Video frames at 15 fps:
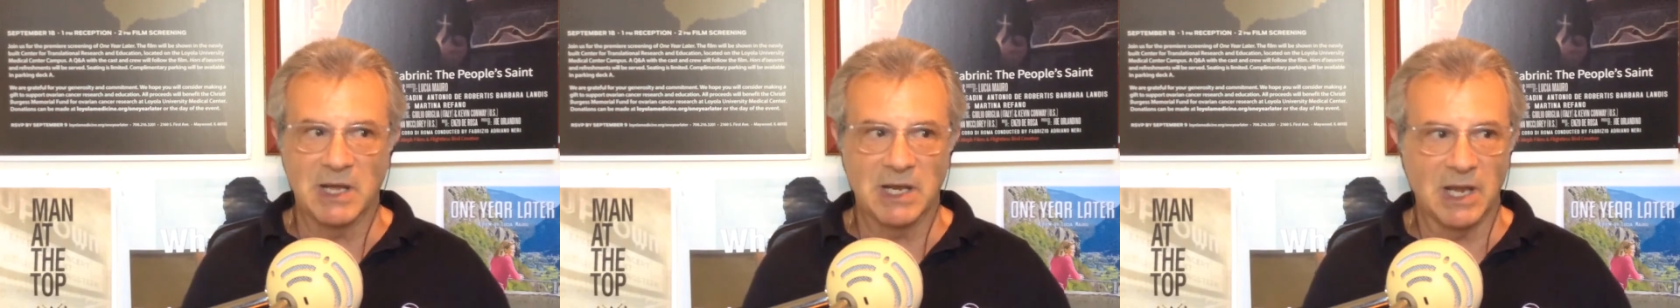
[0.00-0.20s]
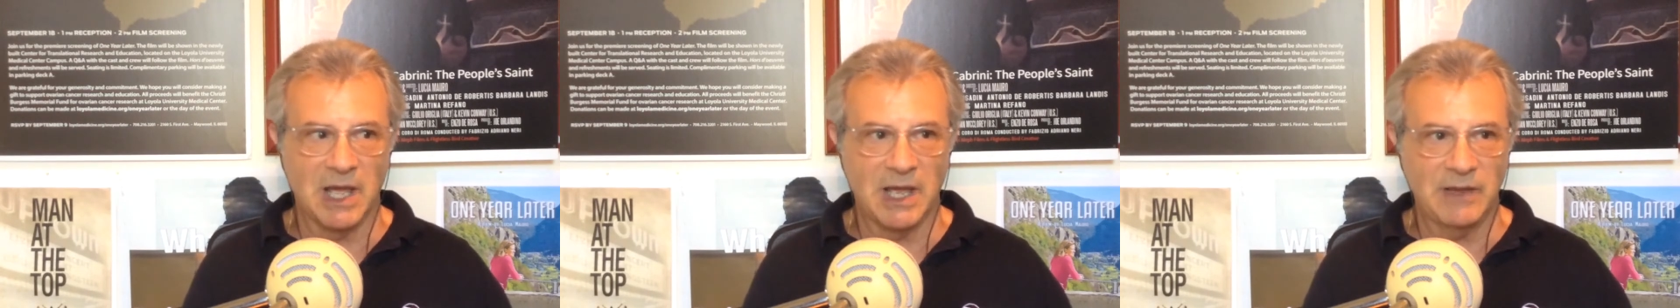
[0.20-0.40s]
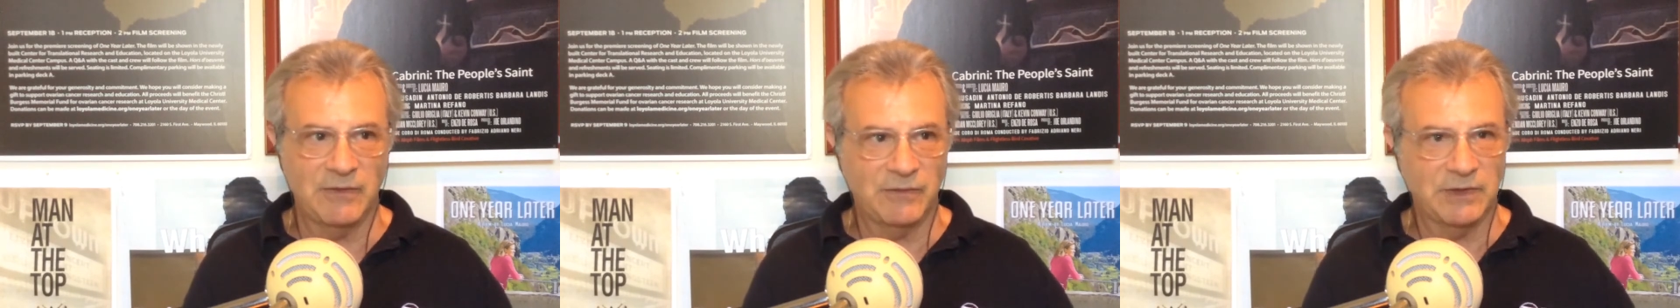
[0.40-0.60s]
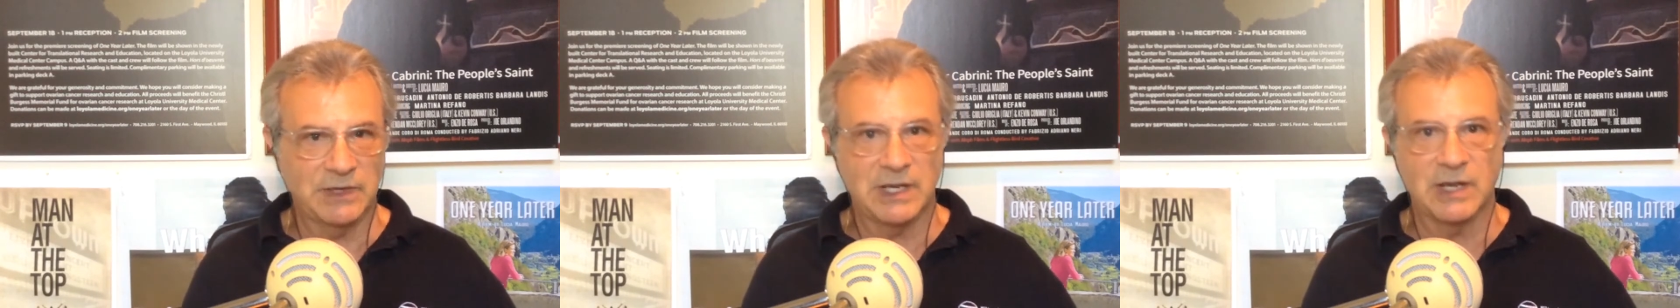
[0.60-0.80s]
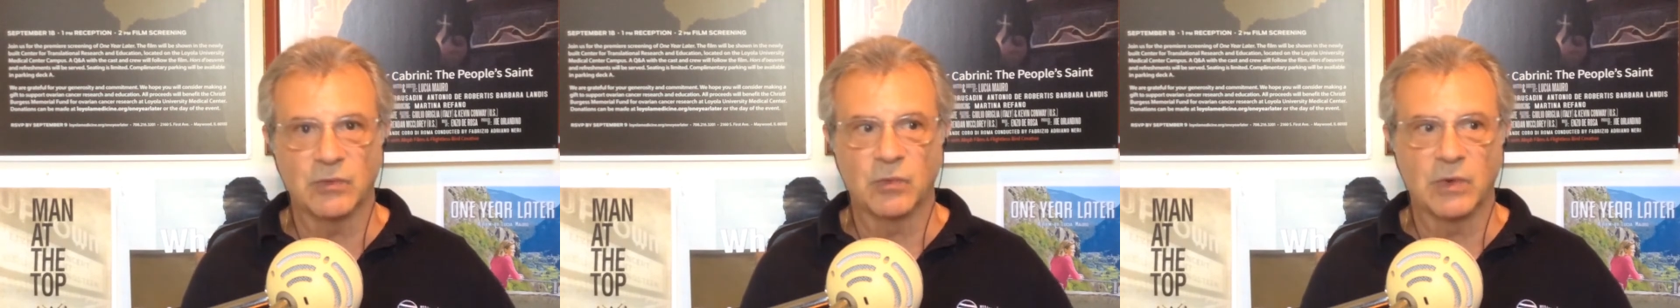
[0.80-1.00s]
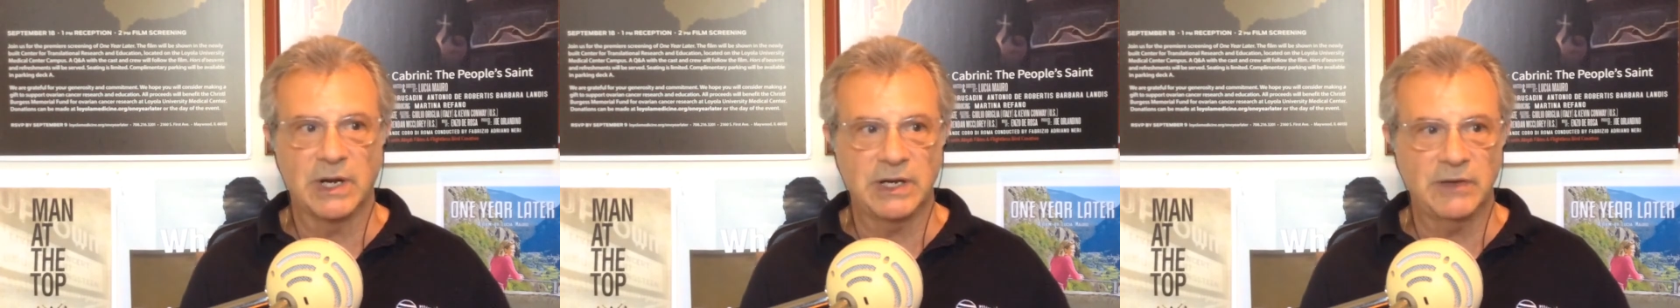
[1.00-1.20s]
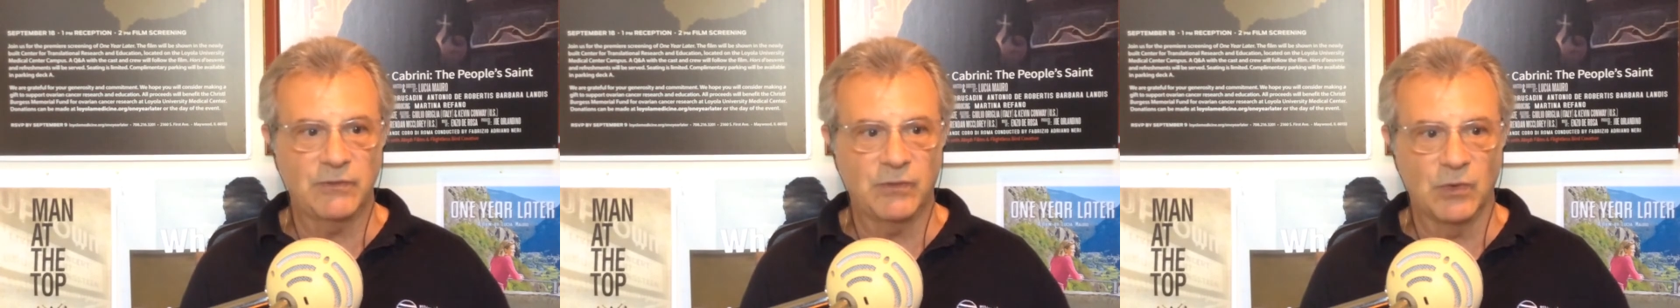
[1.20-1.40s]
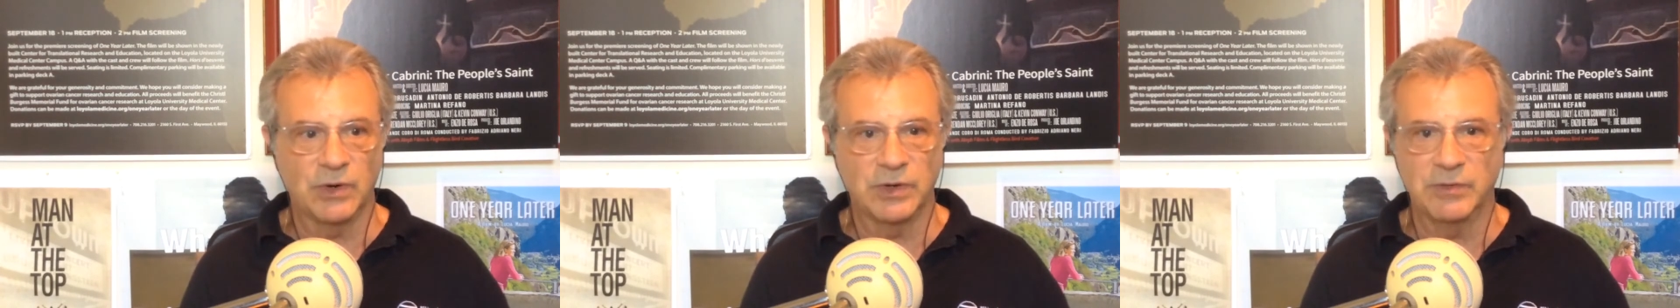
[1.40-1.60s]
my life and get ready
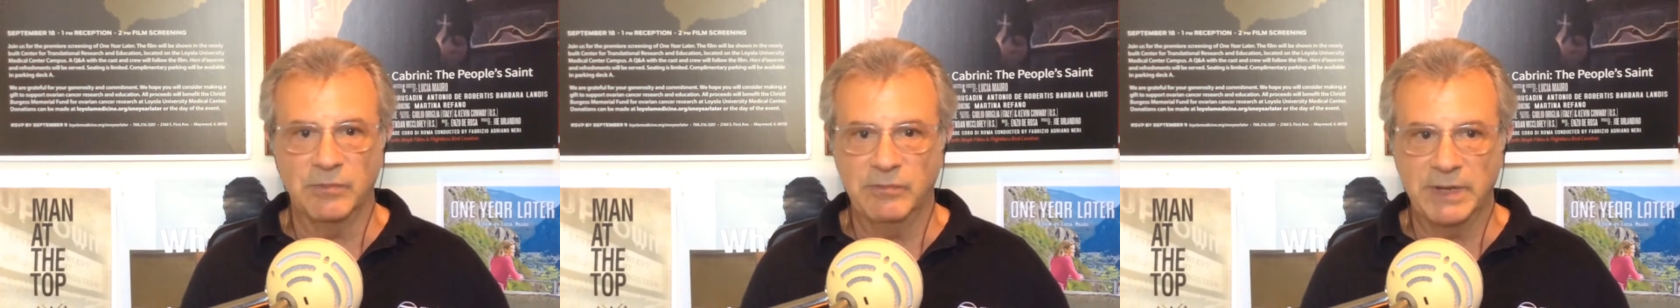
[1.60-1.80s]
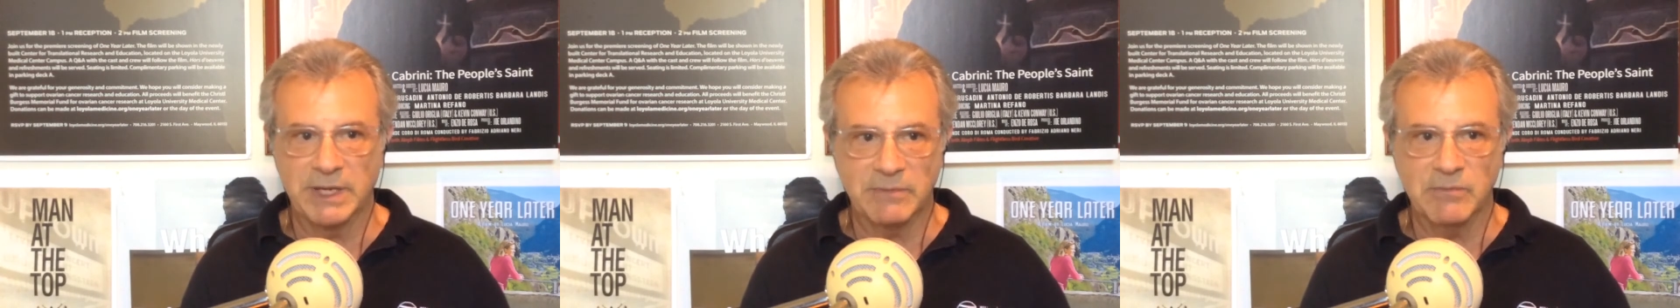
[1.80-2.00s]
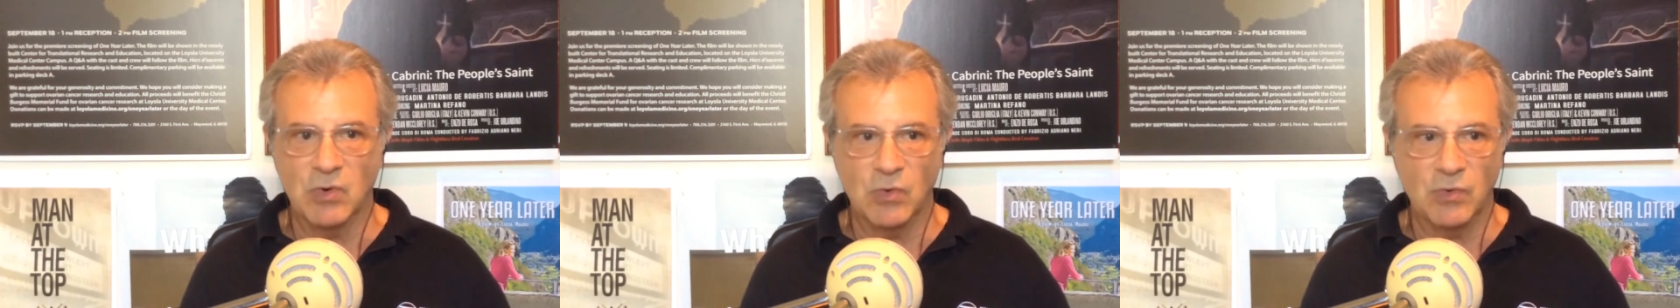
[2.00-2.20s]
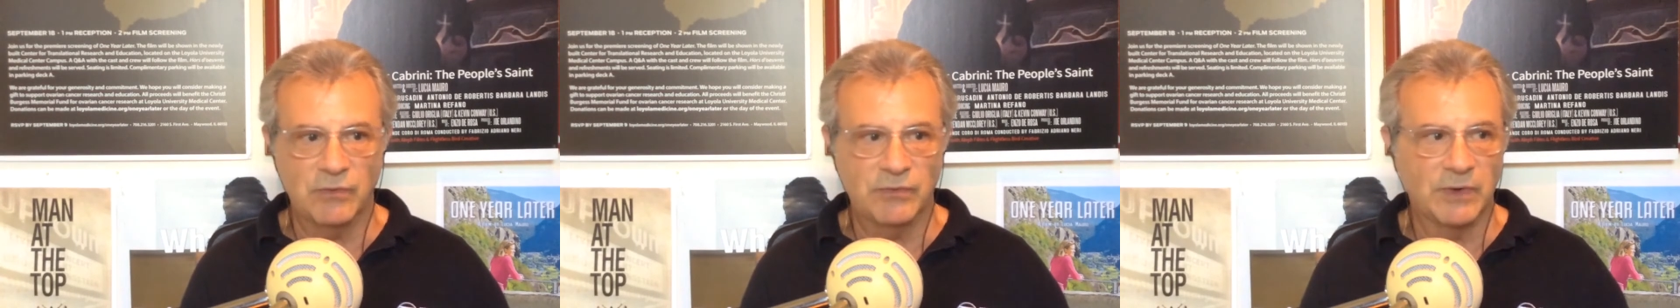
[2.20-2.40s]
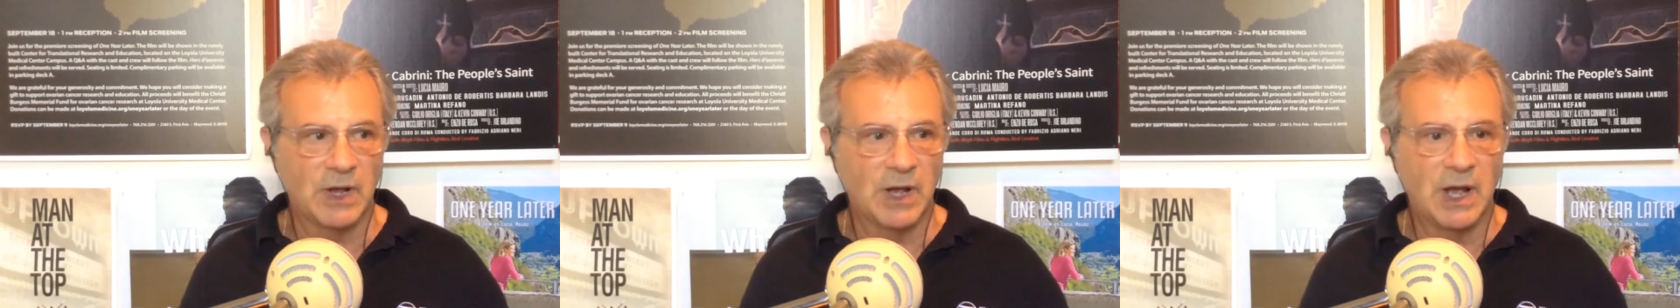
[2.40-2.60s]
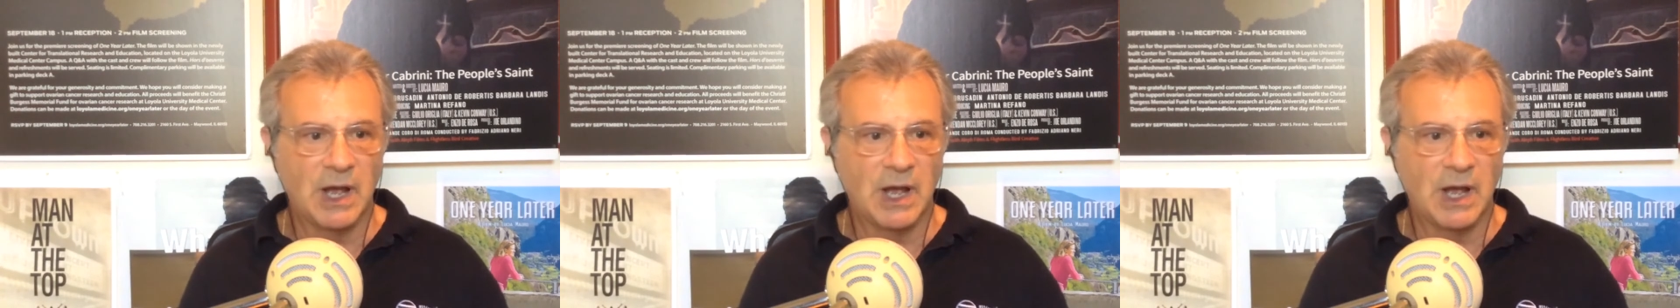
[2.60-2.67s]
for the big move.